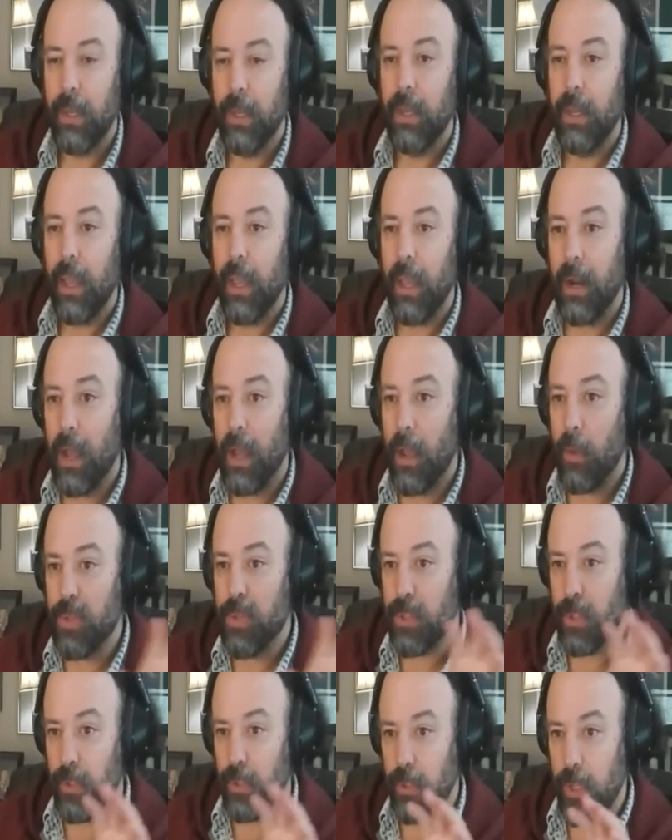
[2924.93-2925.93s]
Yeah. And I was
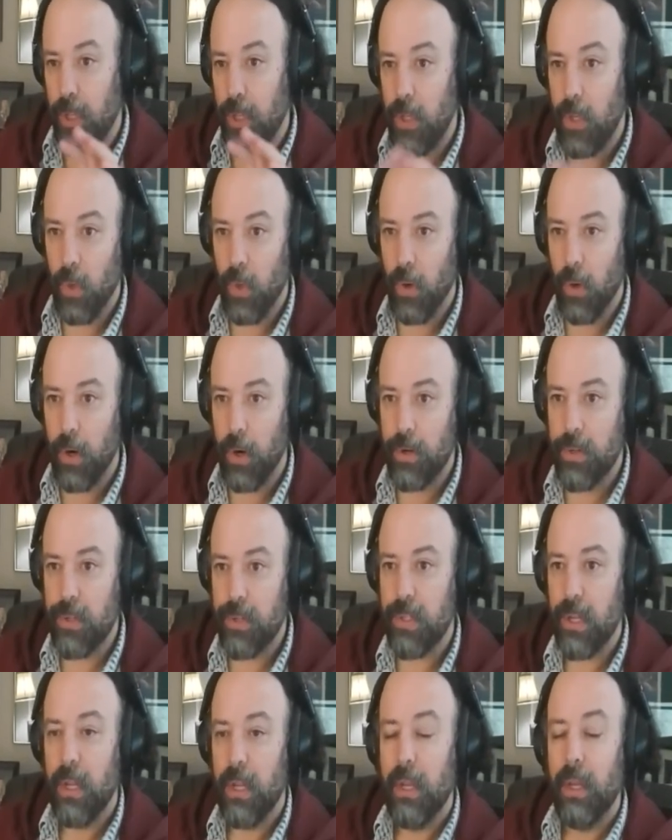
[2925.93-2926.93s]
to look at yours,
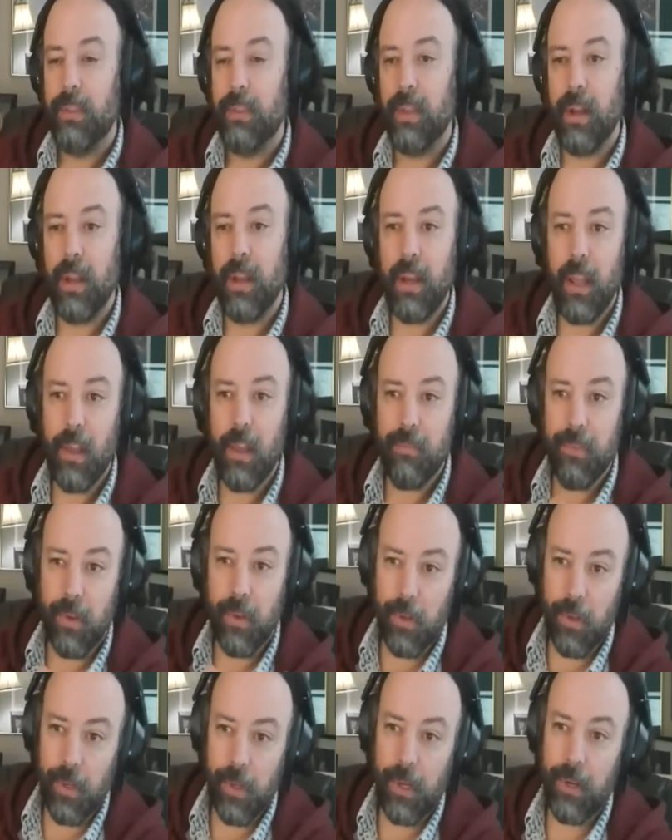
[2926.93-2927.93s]
then I'd have a
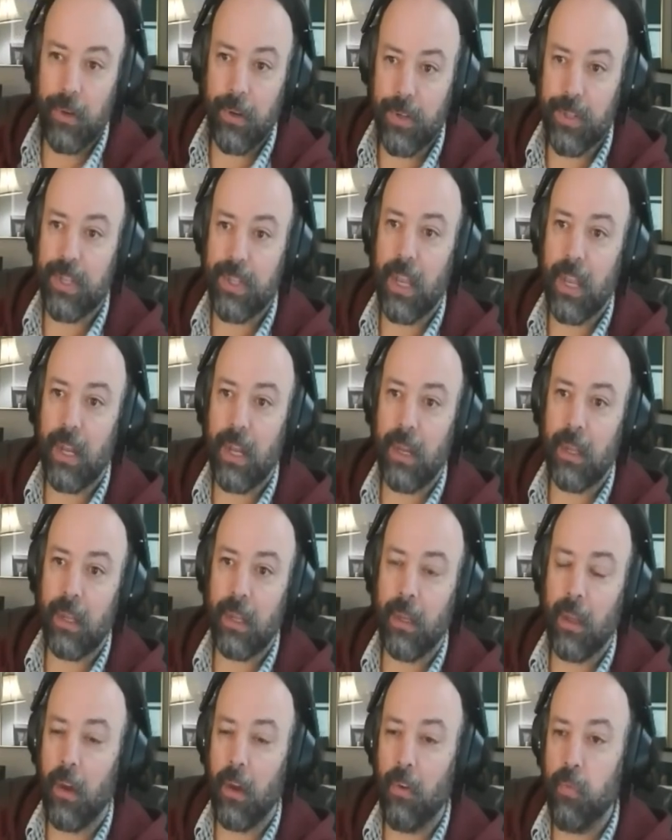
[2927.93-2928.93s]
good
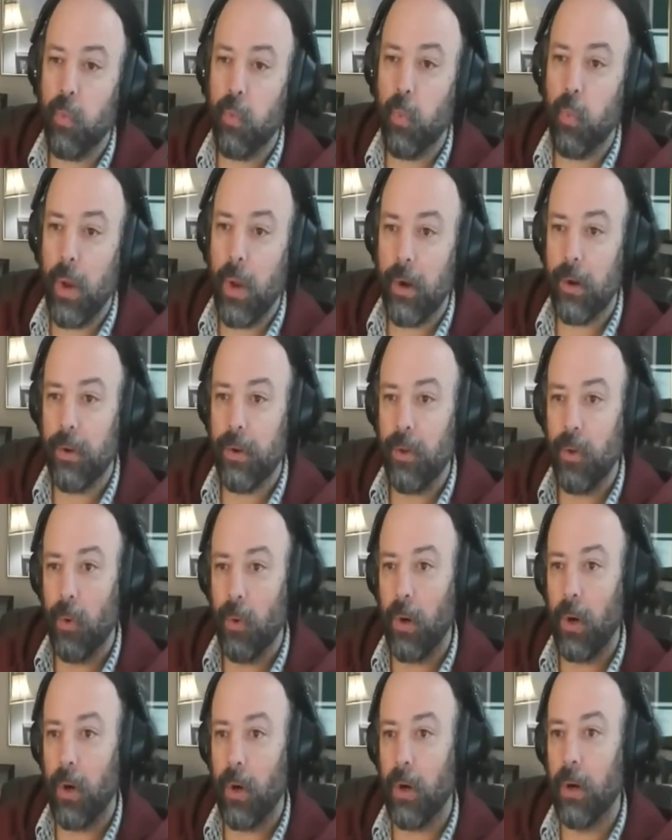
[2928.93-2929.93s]
understanding of where
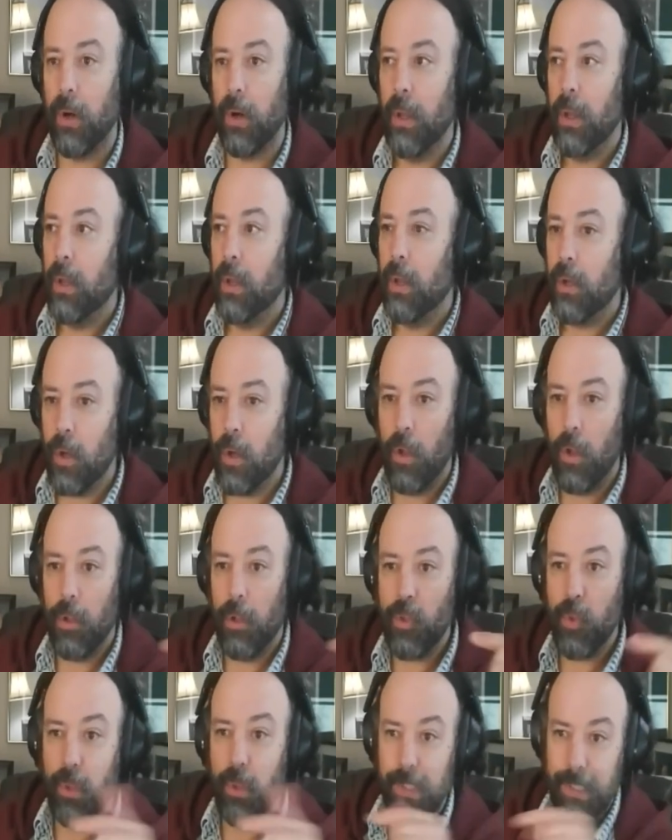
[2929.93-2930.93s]
your
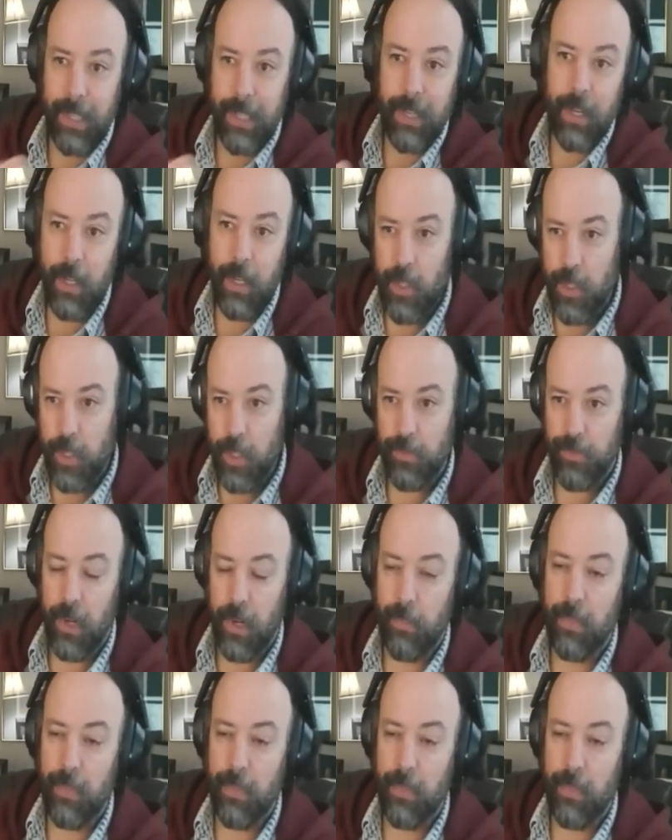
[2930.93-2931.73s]
cultural lineage is from.